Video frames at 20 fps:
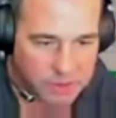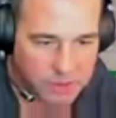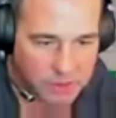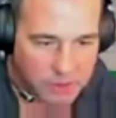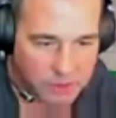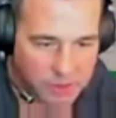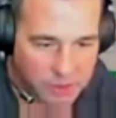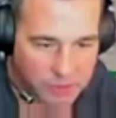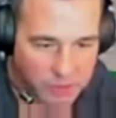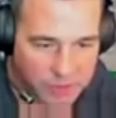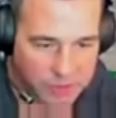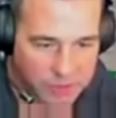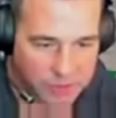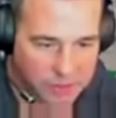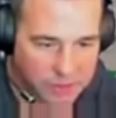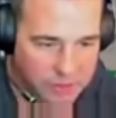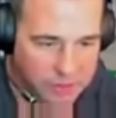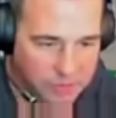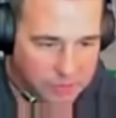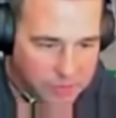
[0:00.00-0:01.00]
all the way
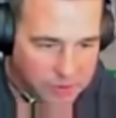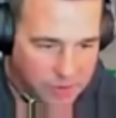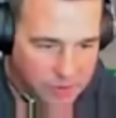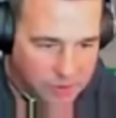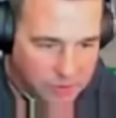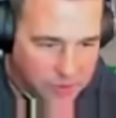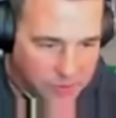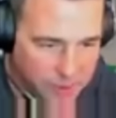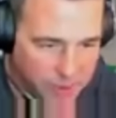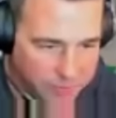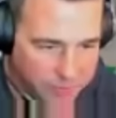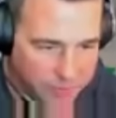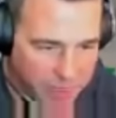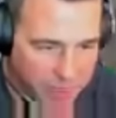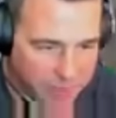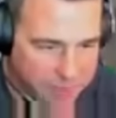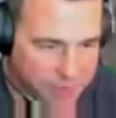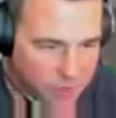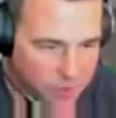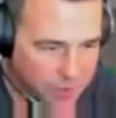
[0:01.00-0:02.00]
there, it
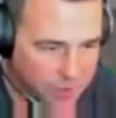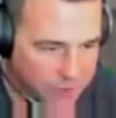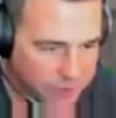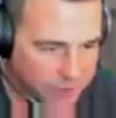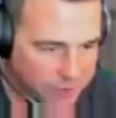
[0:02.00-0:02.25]
pops off